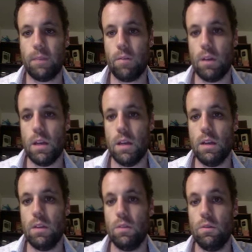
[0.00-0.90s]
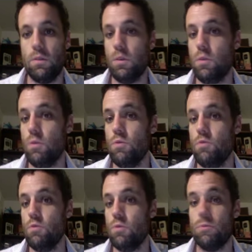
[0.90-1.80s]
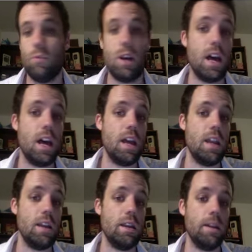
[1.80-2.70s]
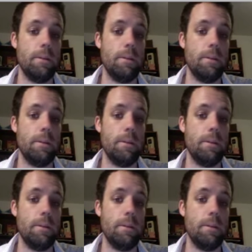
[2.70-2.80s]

3, 2, 1.